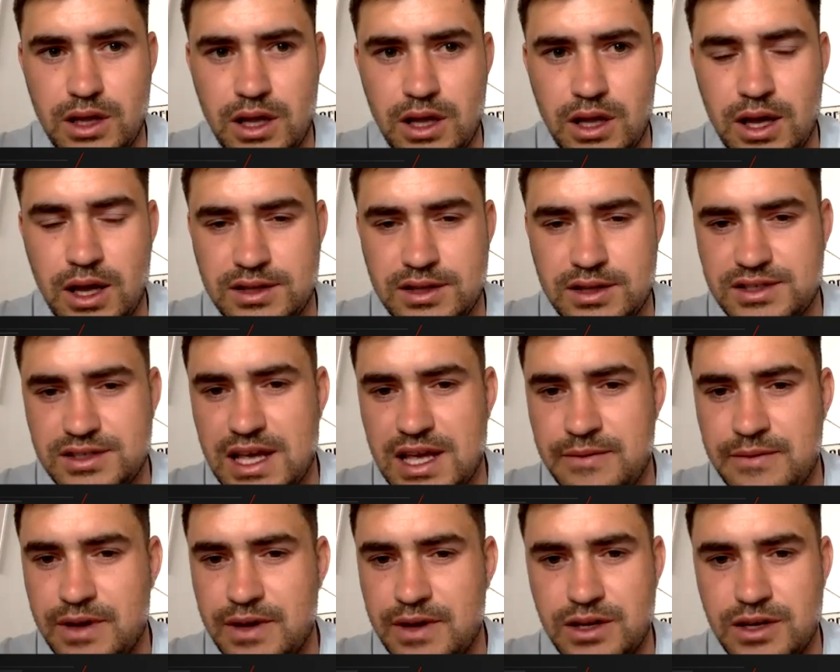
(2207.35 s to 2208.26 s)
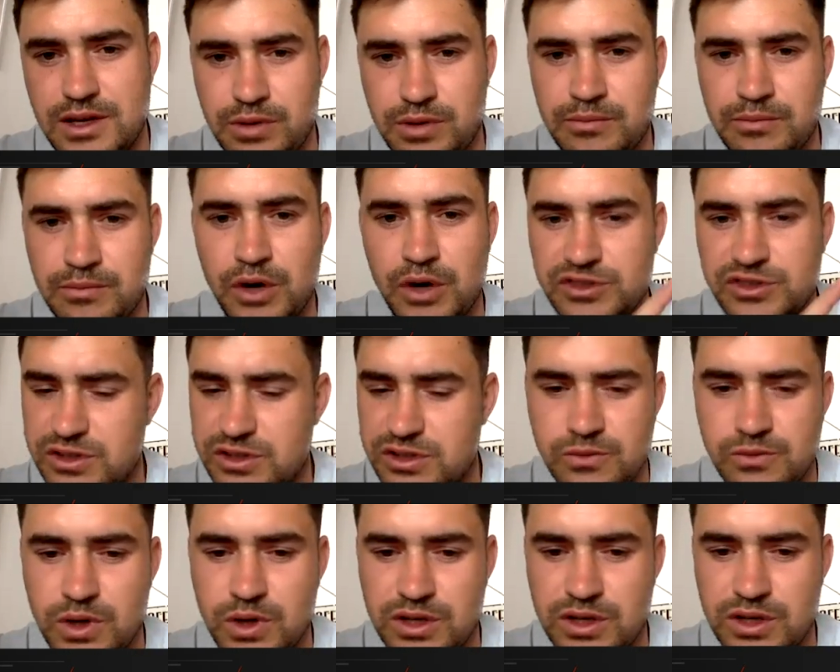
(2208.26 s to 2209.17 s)
at the same venue, but most of
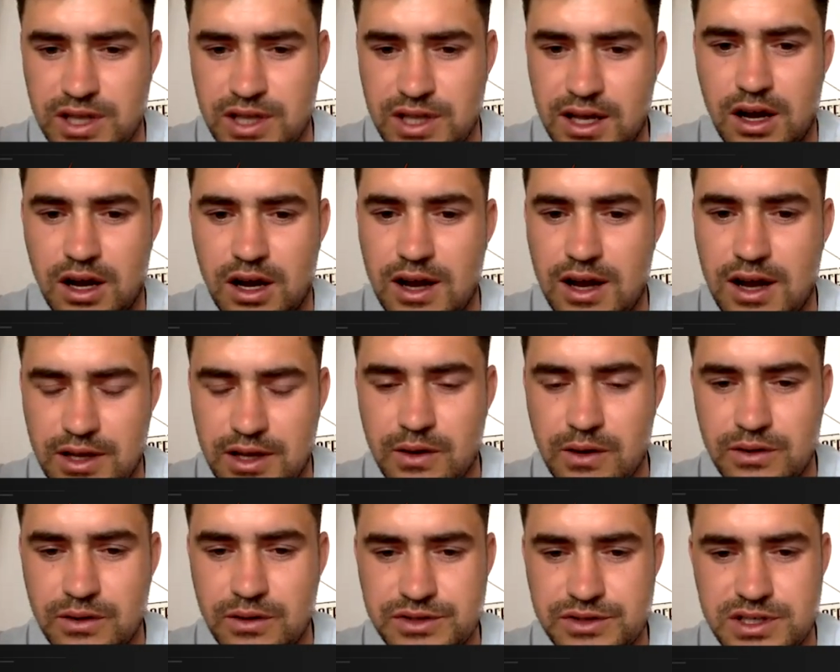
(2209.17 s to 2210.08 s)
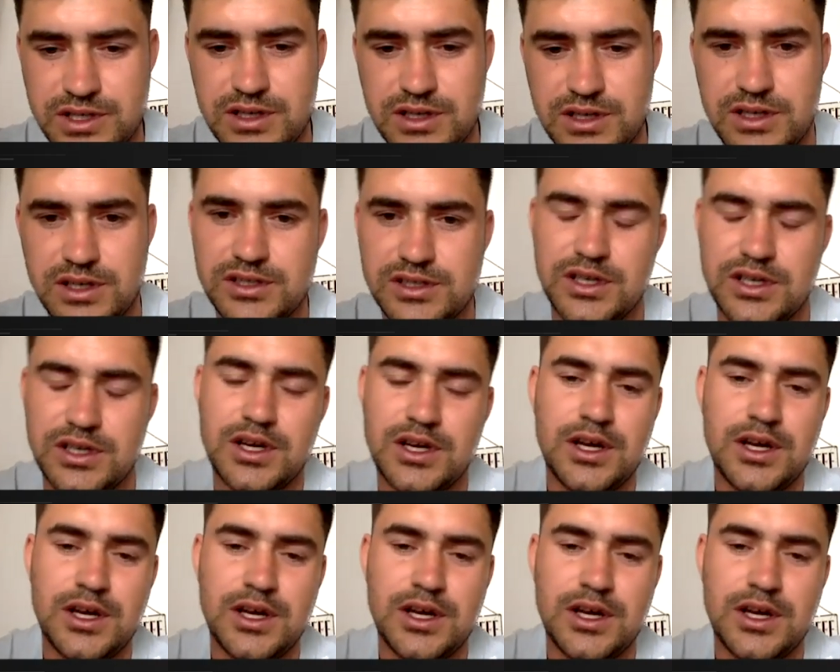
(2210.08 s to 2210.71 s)
them weren't. They kind of had their own series.